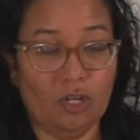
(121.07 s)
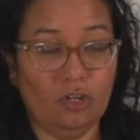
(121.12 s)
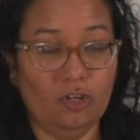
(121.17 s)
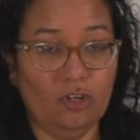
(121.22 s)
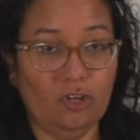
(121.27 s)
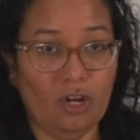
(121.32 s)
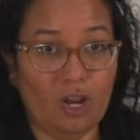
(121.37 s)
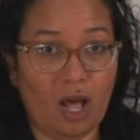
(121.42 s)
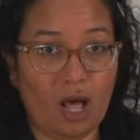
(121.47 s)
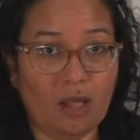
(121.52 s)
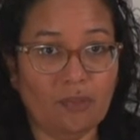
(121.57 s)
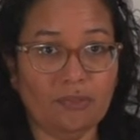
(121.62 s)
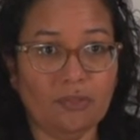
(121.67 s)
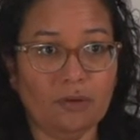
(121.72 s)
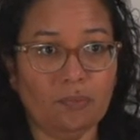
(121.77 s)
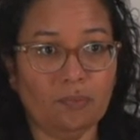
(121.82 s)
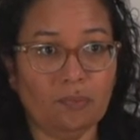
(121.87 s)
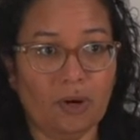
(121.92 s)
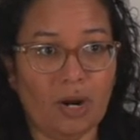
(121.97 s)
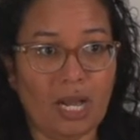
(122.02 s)
Not
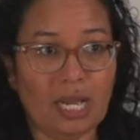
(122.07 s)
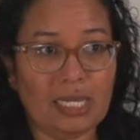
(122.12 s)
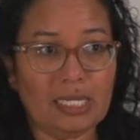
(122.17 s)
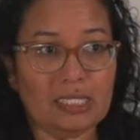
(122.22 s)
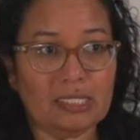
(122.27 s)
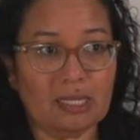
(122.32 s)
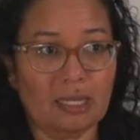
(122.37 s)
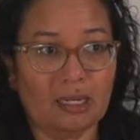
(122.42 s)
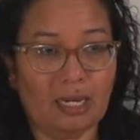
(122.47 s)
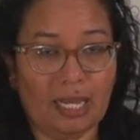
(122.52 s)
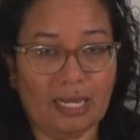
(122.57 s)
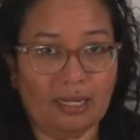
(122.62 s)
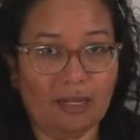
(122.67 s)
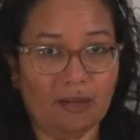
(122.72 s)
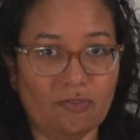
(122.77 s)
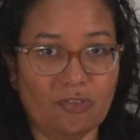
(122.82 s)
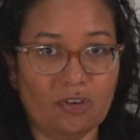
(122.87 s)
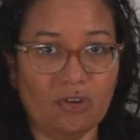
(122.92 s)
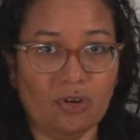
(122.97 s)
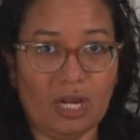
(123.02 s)
the price, like
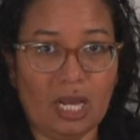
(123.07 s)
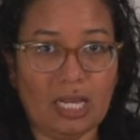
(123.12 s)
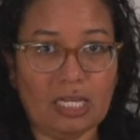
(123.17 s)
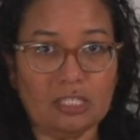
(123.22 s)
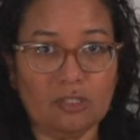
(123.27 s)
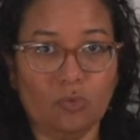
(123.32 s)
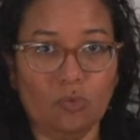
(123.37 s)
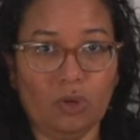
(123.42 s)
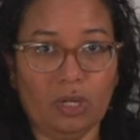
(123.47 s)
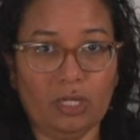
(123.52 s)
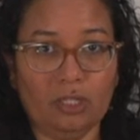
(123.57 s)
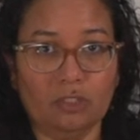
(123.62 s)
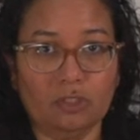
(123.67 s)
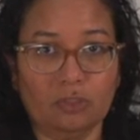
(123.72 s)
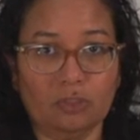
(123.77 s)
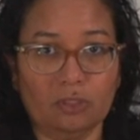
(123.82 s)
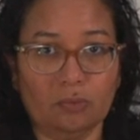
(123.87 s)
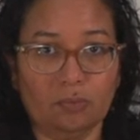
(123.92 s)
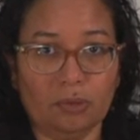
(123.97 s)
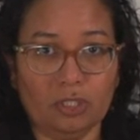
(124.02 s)
you guys went to
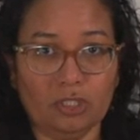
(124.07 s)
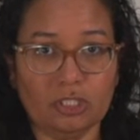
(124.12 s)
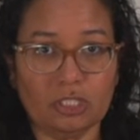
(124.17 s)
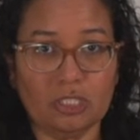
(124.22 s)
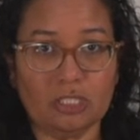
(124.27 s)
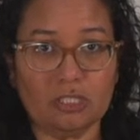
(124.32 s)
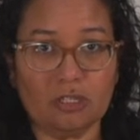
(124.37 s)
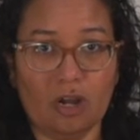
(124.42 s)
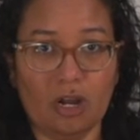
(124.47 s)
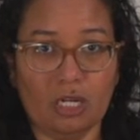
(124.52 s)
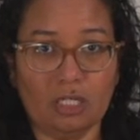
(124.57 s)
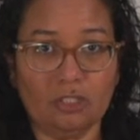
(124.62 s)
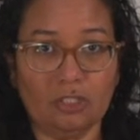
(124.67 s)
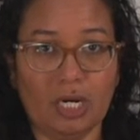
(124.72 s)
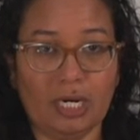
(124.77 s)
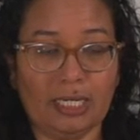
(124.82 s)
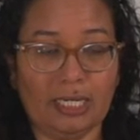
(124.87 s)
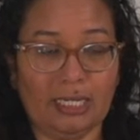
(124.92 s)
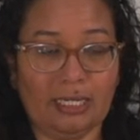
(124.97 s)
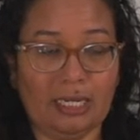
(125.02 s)
the purchase
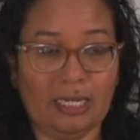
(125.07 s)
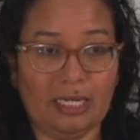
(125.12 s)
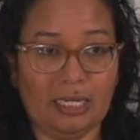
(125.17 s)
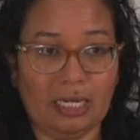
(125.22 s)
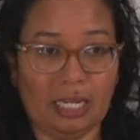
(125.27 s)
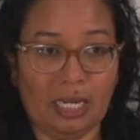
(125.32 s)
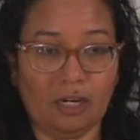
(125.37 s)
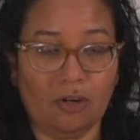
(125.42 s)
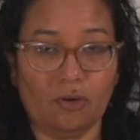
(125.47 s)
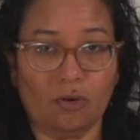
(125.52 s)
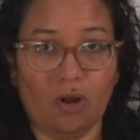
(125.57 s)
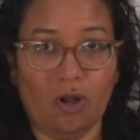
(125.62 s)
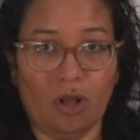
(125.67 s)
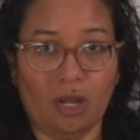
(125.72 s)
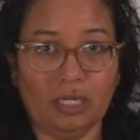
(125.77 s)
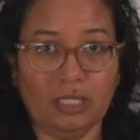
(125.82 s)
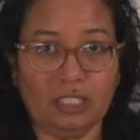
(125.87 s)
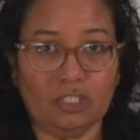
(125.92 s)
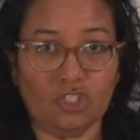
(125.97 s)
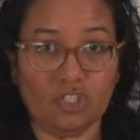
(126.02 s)
contract and then later
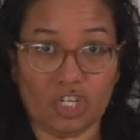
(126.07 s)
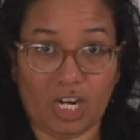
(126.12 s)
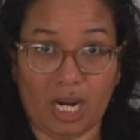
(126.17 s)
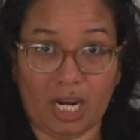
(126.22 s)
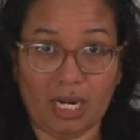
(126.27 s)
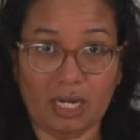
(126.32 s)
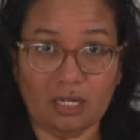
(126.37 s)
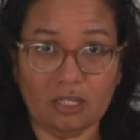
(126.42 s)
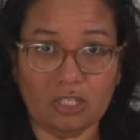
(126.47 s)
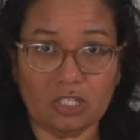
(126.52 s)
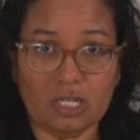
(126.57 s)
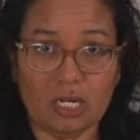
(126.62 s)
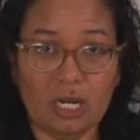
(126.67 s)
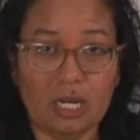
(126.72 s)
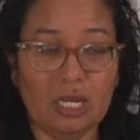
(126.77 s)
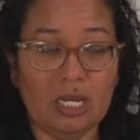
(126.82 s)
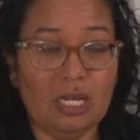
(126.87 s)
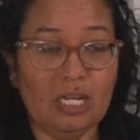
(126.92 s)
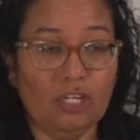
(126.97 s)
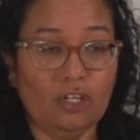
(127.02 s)
on it changed.
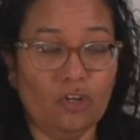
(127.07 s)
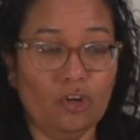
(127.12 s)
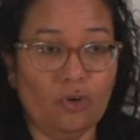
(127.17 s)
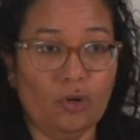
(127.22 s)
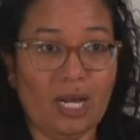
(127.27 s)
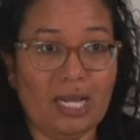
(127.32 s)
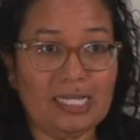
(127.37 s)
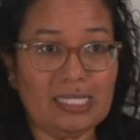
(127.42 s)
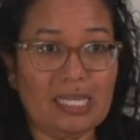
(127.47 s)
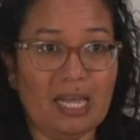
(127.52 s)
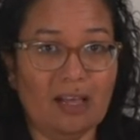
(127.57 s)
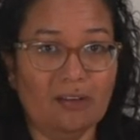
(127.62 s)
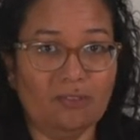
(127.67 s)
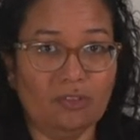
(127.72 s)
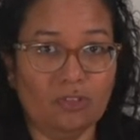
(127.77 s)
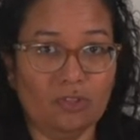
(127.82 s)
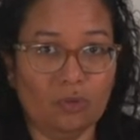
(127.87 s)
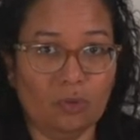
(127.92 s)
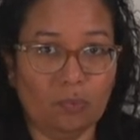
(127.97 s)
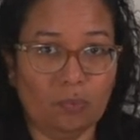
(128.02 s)
You guys
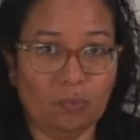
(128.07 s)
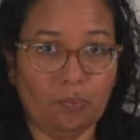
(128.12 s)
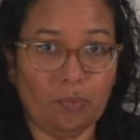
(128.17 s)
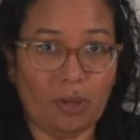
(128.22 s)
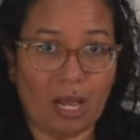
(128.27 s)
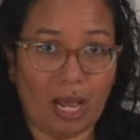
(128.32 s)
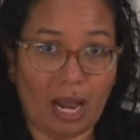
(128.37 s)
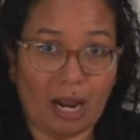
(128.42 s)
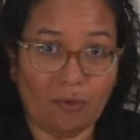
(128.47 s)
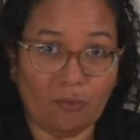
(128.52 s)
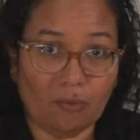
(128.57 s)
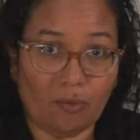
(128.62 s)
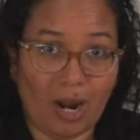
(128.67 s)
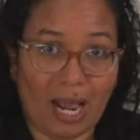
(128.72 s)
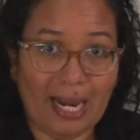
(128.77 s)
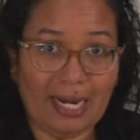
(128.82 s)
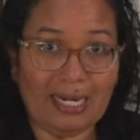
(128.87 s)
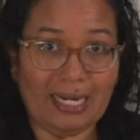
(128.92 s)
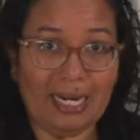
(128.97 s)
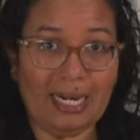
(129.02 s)
have to
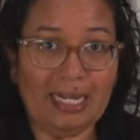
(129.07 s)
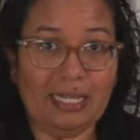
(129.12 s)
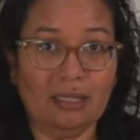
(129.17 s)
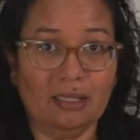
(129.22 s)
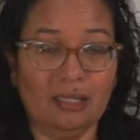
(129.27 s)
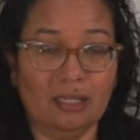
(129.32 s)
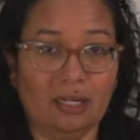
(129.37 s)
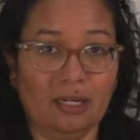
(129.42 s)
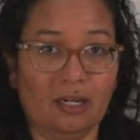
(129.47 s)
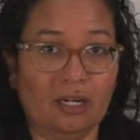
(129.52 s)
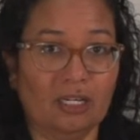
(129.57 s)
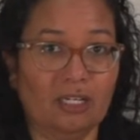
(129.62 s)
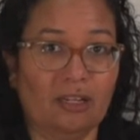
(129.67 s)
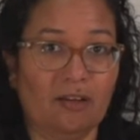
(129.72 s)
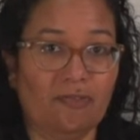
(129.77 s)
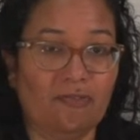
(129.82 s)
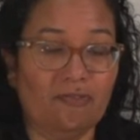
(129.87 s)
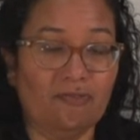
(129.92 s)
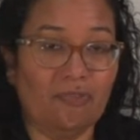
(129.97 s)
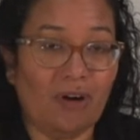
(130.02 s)
write in there
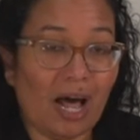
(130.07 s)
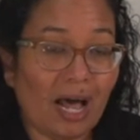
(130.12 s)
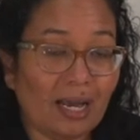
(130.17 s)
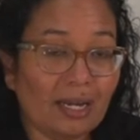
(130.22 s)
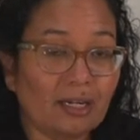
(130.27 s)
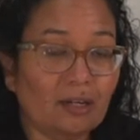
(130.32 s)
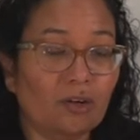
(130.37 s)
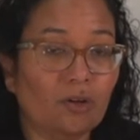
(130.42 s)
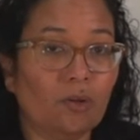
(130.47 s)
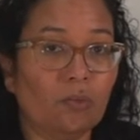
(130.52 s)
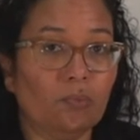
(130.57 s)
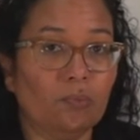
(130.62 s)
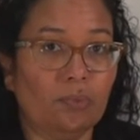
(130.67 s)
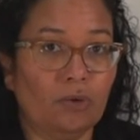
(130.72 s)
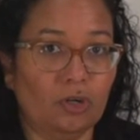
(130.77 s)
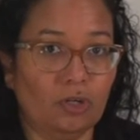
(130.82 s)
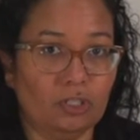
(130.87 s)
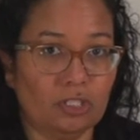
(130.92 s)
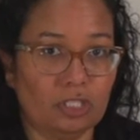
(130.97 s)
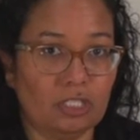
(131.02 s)
the final
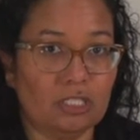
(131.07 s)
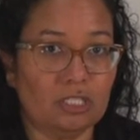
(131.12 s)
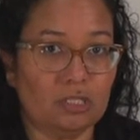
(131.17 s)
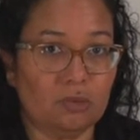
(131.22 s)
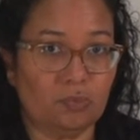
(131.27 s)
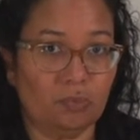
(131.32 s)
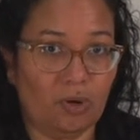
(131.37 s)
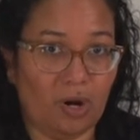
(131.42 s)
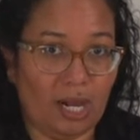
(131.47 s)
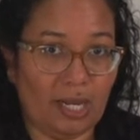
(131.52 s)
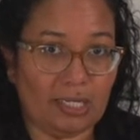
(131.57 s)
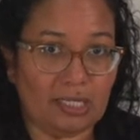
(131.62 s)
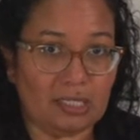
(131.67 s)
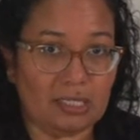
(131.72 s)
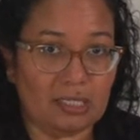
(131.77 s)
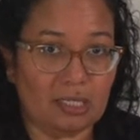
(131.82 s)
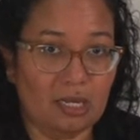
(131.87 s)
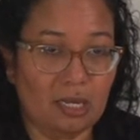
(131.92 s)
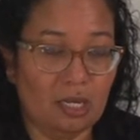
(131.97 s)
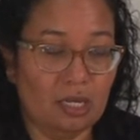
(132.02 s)
purchase
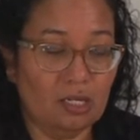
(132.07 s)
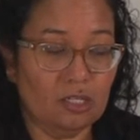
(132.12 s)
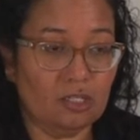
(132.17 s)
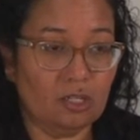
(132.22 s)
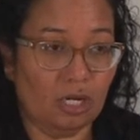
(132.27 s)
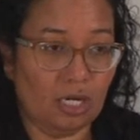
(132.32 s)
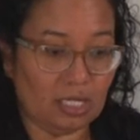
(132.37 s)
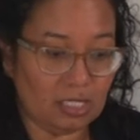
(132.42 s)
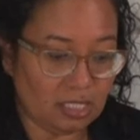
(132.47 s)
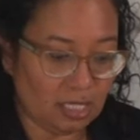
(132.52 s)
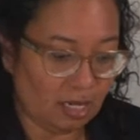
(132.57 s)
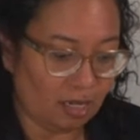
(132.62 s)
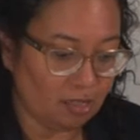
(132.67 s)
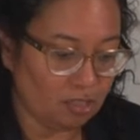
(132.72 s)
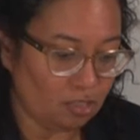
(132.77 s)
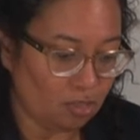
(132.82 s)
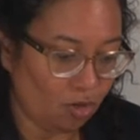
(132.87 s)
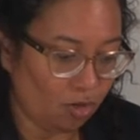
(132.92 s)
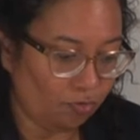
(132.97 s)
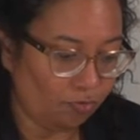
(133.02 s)
price. So let's say
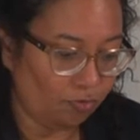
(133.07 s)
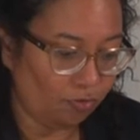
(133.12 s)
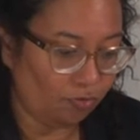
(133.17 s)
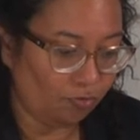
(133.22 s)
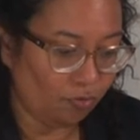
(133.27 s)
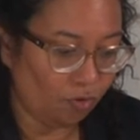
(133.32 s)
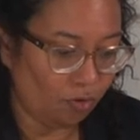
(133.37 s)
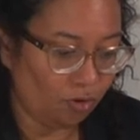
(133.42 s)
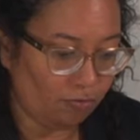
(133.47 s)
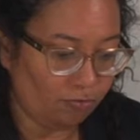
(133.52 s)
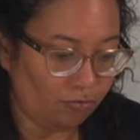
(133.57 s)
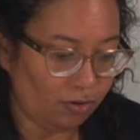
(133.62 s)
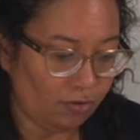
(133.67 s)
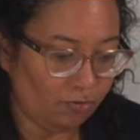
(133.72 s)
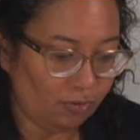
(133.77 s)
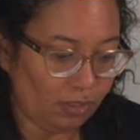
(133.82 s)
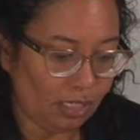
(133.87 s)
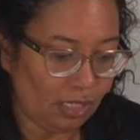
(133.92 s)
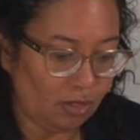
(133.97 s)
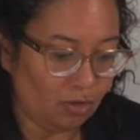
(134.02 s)
sold for
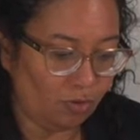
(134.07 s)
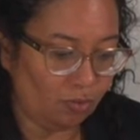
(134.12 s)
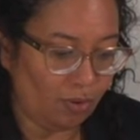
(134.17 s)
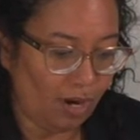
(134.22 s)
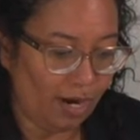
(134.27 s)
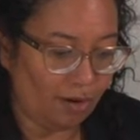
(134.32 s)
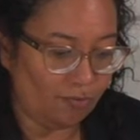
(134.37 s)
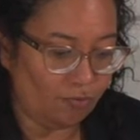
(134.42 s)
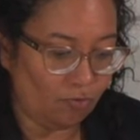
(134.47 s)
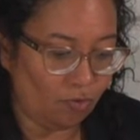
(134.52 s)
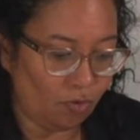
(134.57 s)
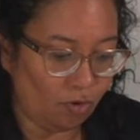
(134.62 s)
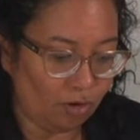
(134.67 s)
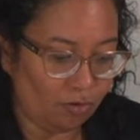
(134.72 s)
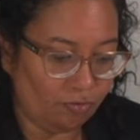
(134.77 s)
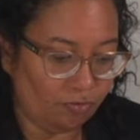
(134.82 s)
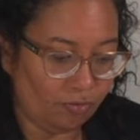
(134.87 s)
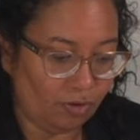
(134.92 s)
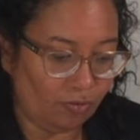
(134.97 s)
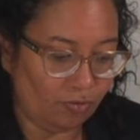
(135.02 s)
$450, you write
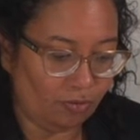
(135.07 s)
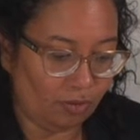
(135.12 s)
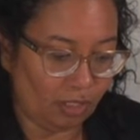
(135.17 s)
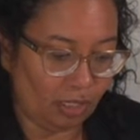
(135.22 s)
$450.